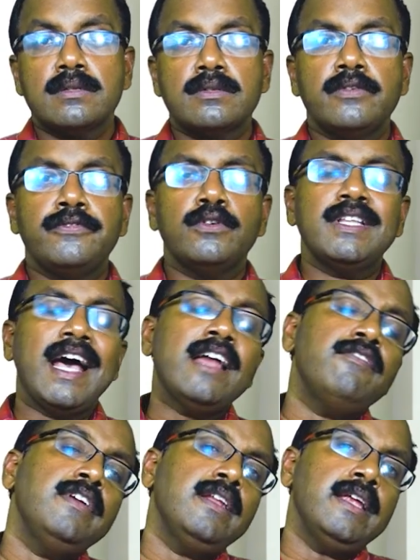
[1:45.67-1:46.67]
So for
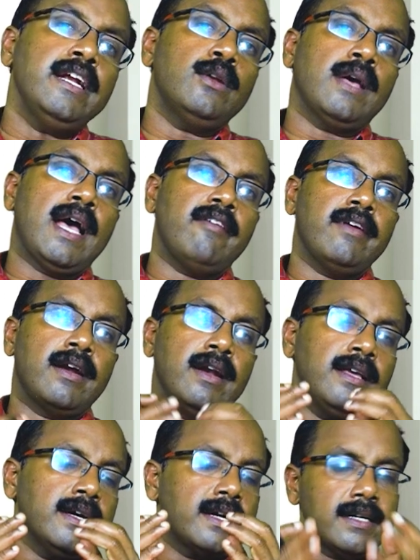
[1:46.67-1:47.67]
that, we need to have a
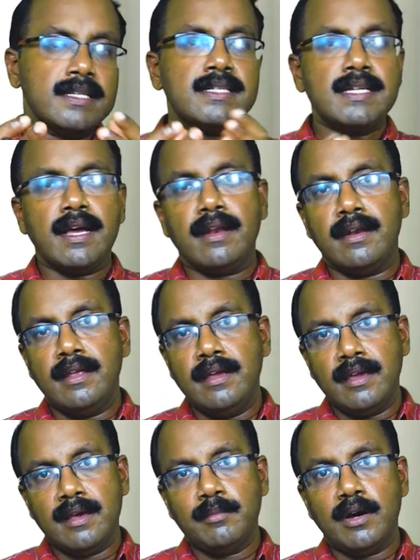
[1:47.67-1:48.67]
clear
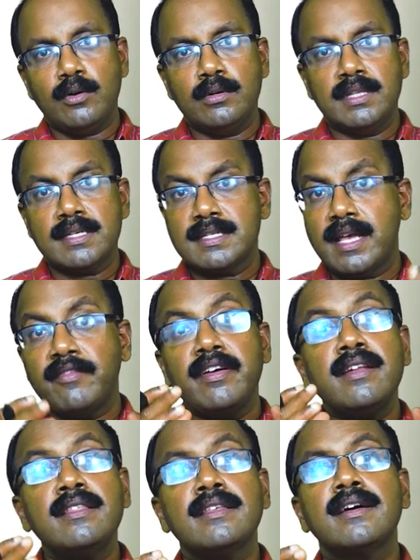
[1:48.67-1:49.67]
understanding about the
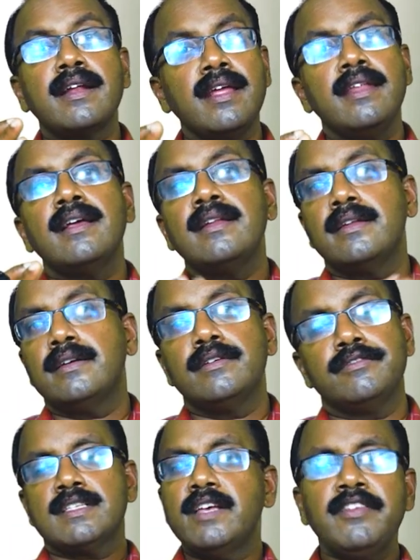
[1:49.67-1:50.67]
7th cranial nerve.
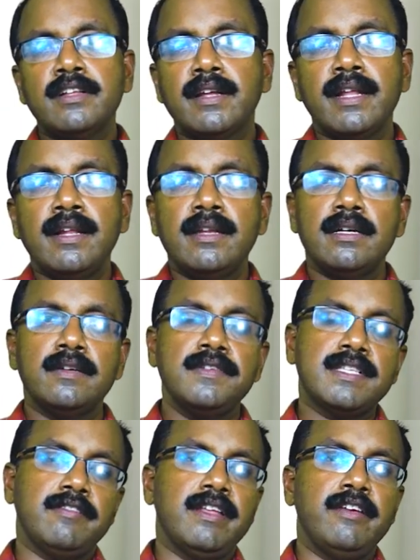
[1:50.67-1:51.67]
The 7th cranial nerve
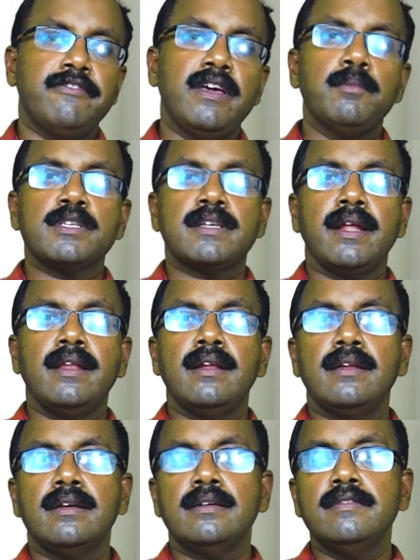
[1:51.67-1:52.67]
is a very famous cranial
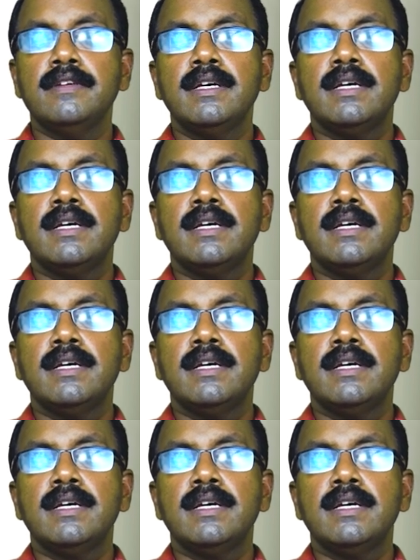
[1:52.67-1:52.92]
nerve.